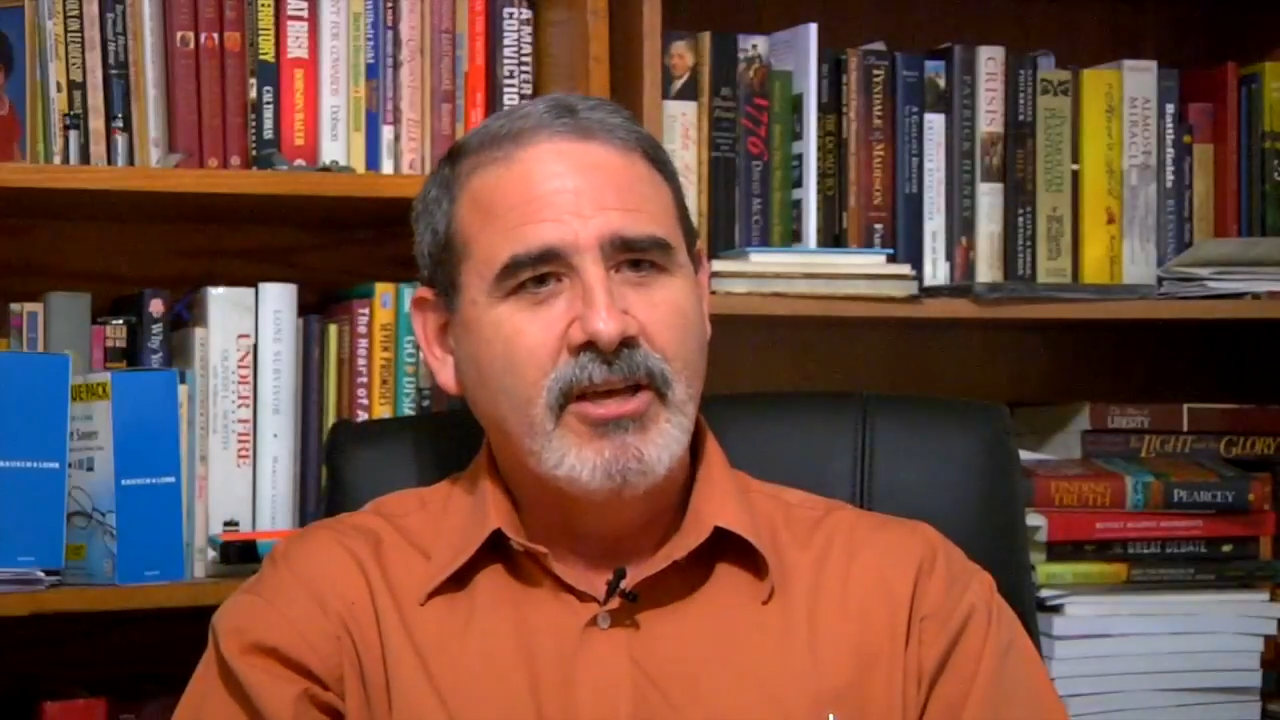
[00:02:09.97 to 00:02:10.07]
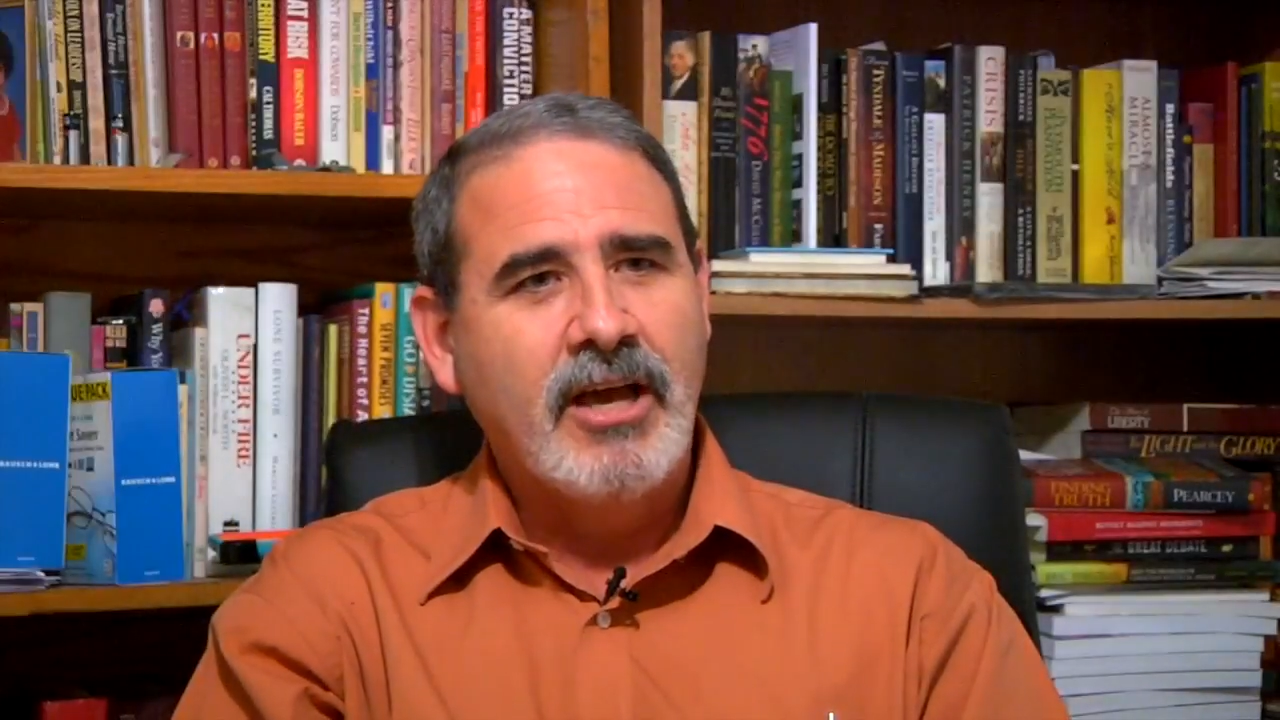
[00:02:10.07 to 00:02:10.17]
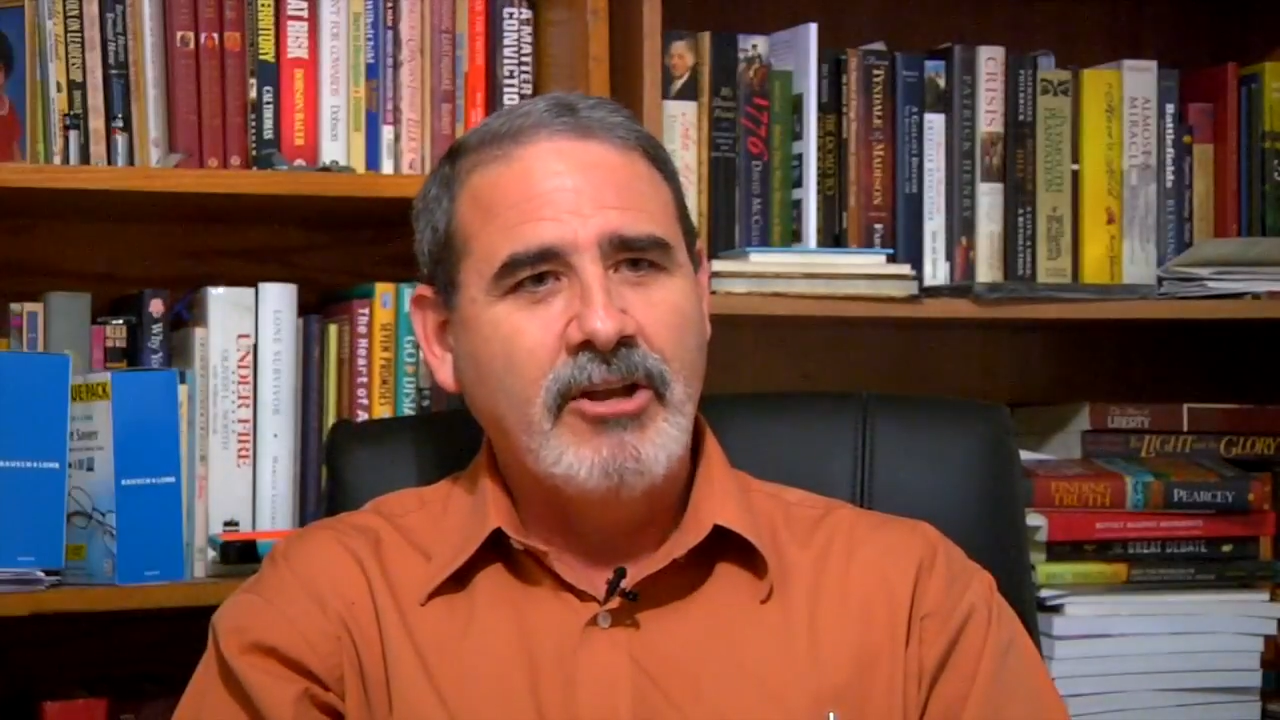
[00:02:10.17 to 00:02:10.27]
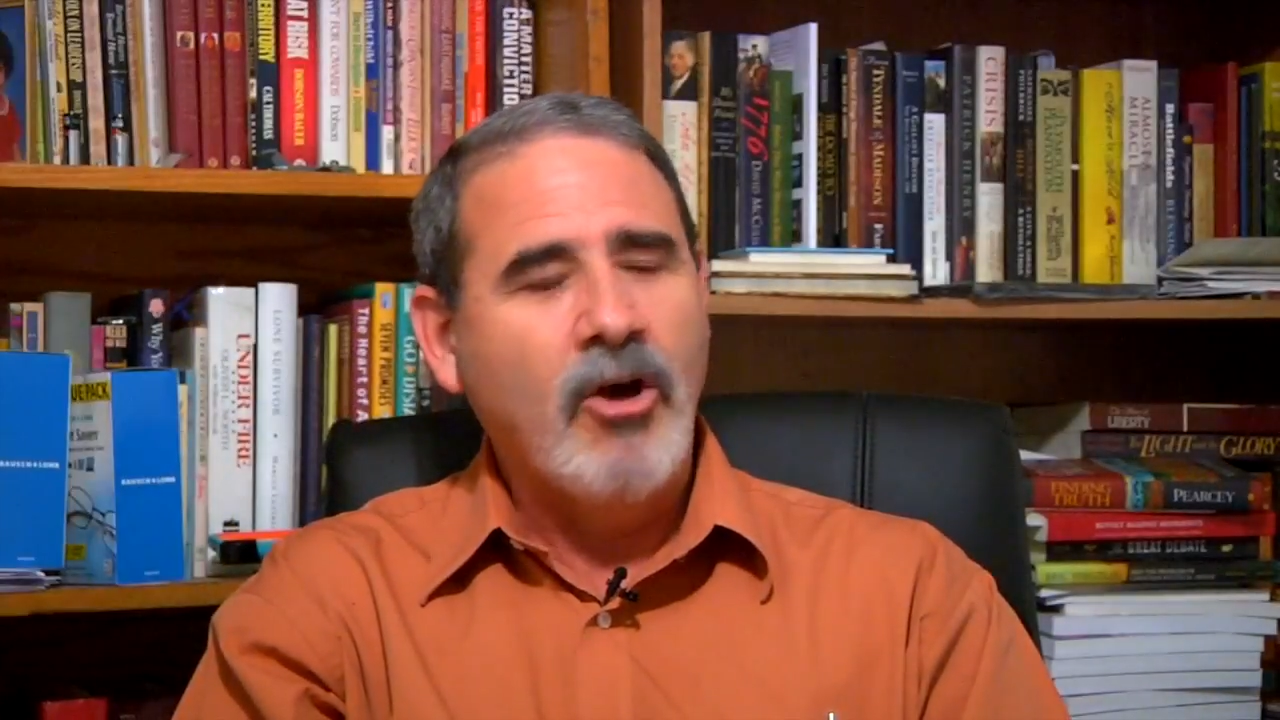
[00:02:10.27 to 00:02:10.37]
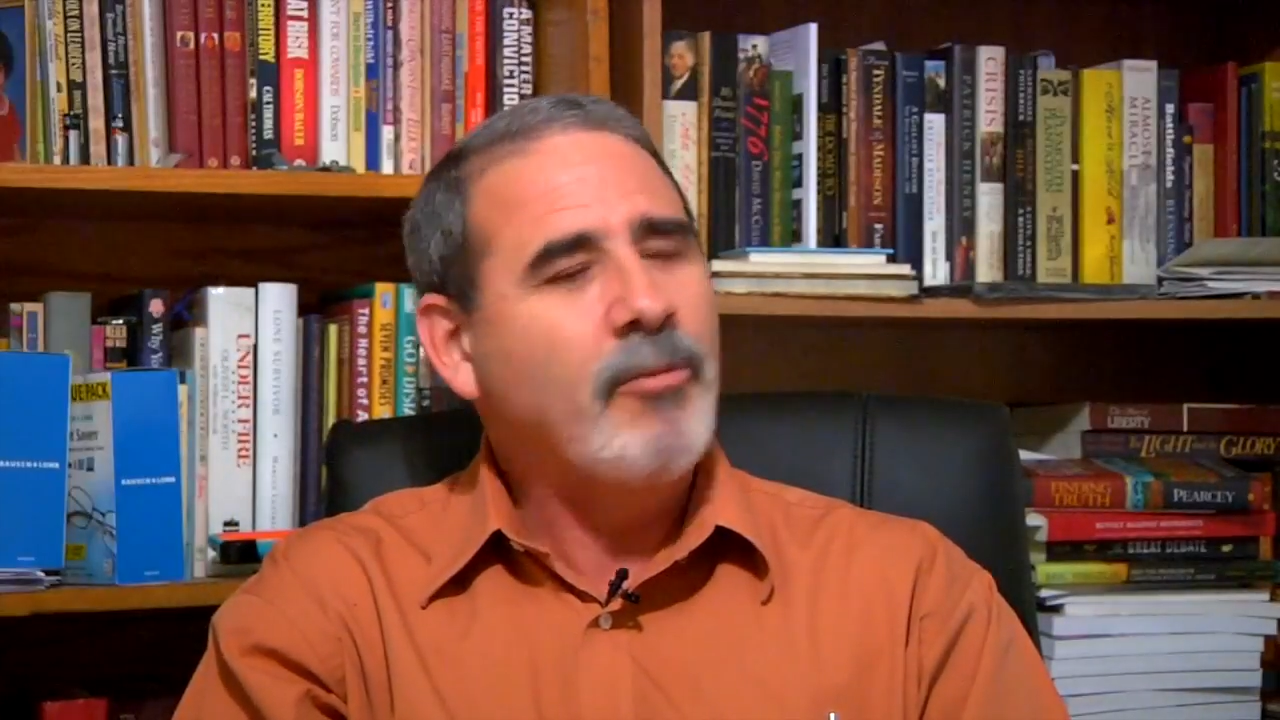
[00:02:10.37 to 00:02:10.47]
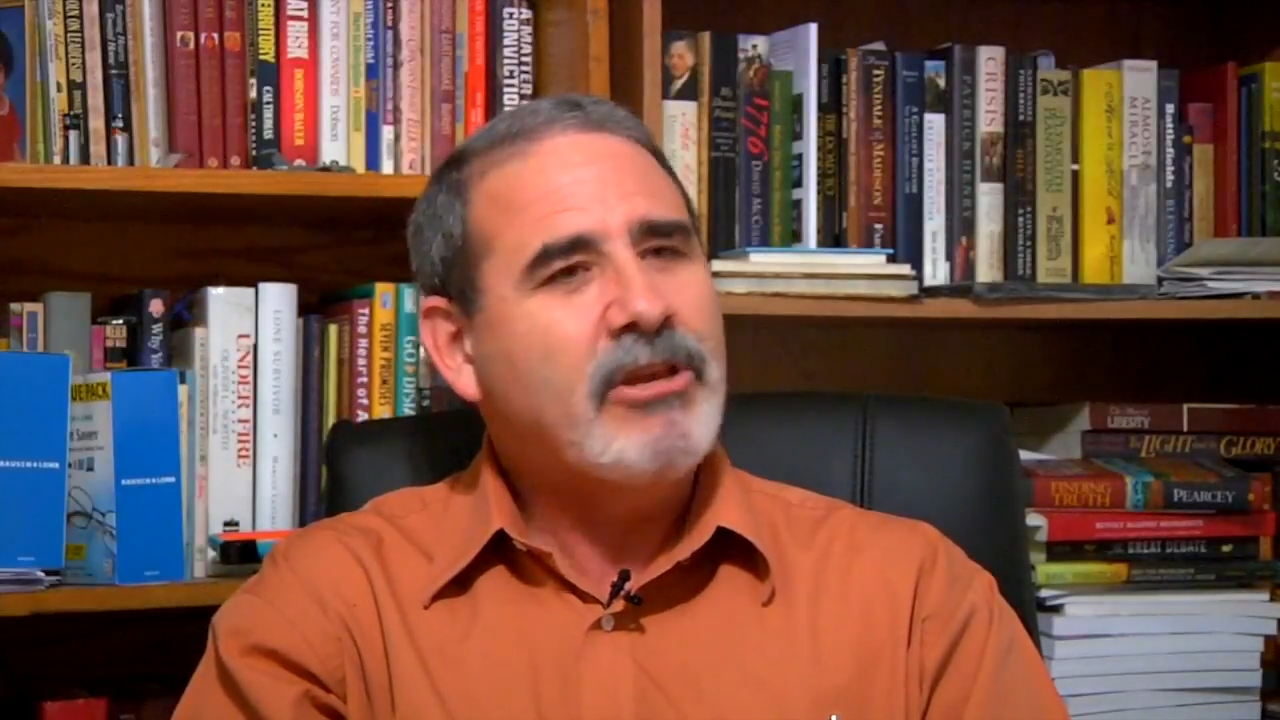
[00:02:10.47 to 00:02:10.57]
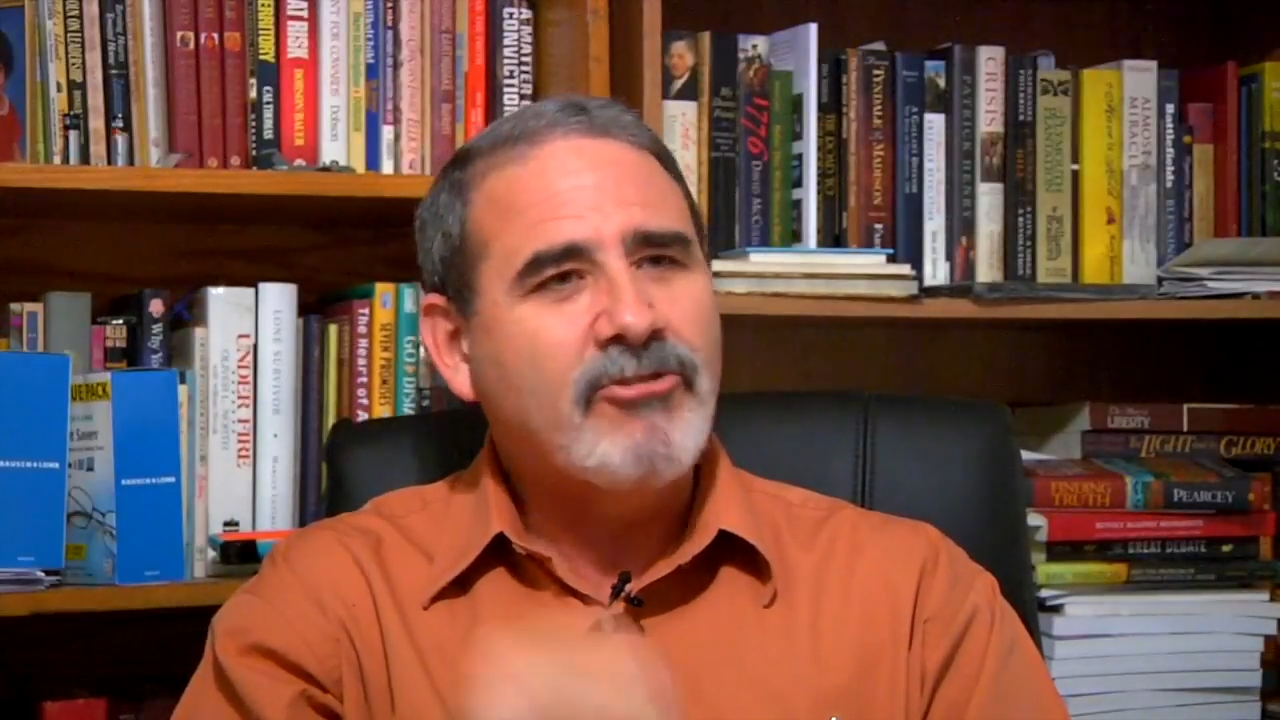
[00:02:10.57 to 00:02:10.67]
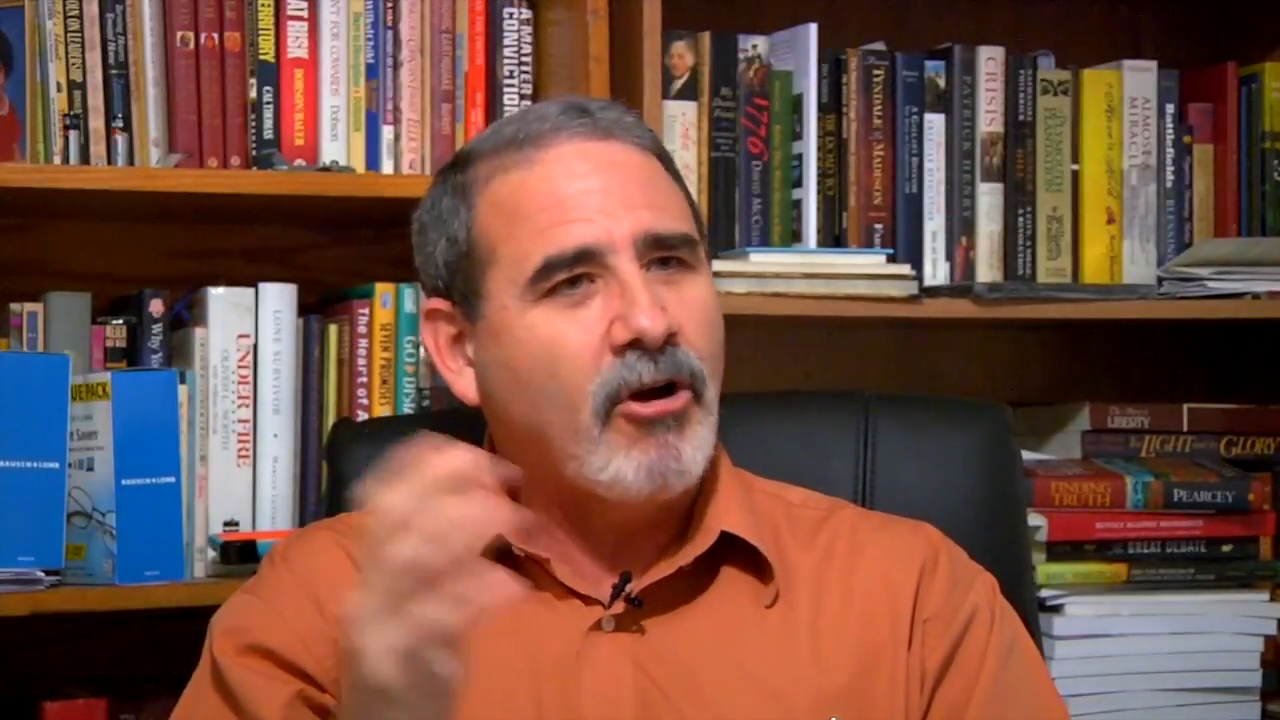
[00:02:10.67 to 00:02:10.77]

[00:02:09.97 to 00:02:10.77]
Nobody's